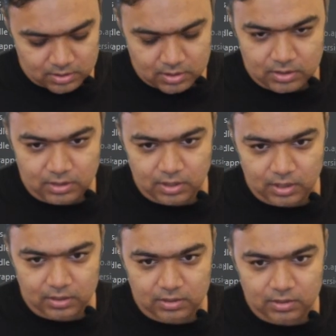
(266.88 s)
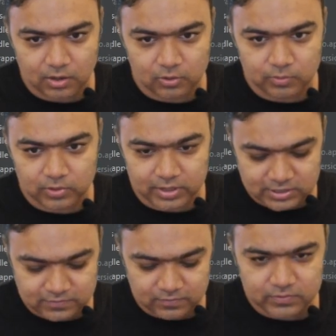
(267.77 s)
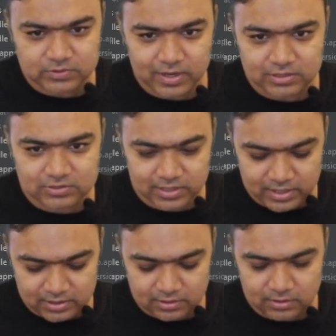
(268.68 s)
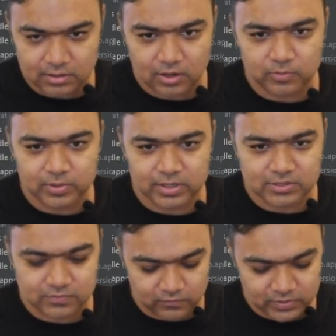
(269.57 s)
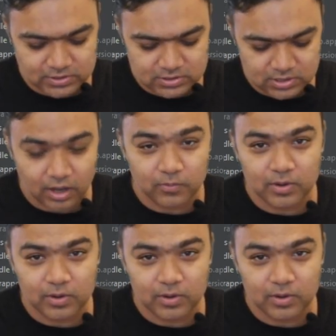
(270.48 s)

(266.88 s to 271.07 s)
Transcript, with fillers: get output text view, which will actually return the output text view which our